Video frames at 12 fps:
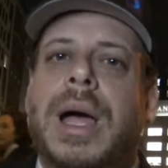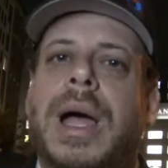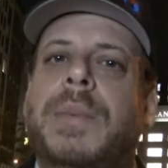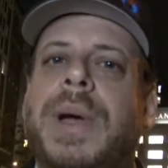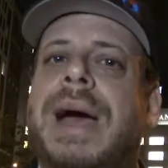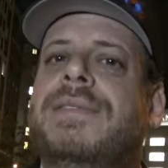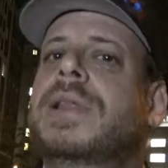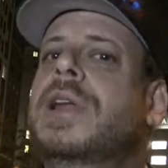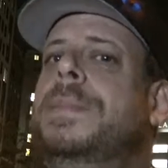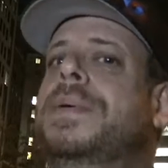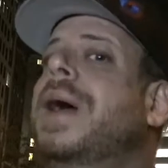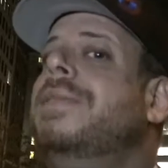we have a
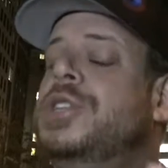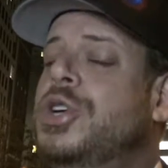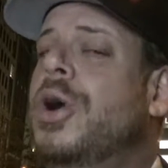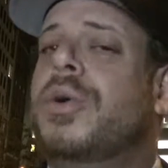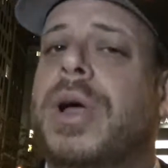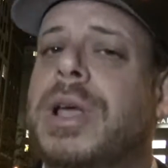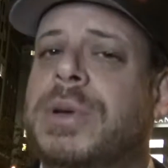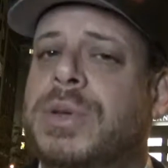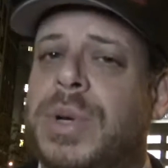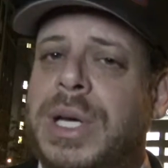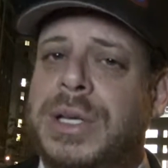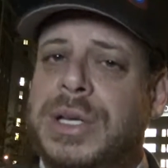little private joke running
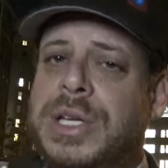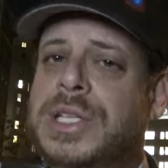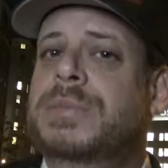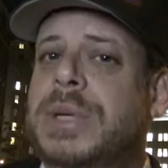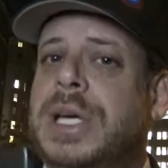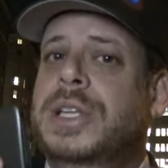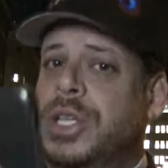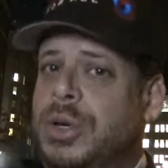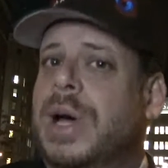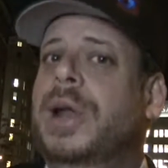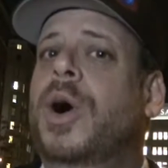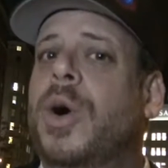between just me and
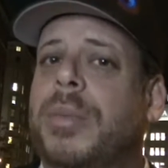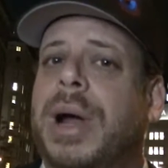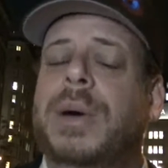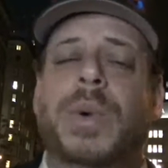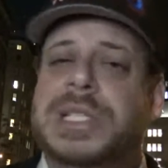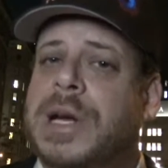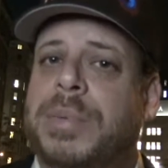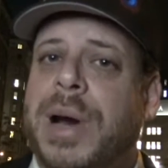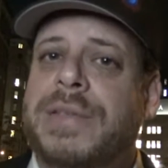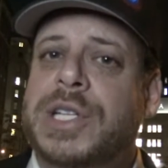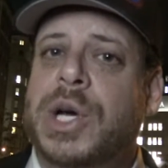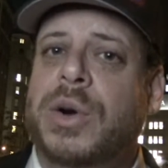you at home, right? What's our
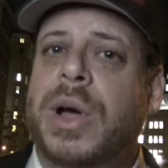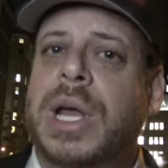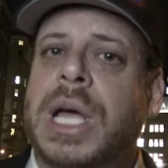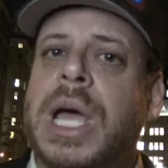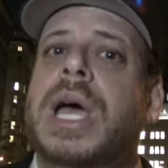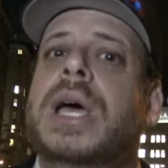private joke running?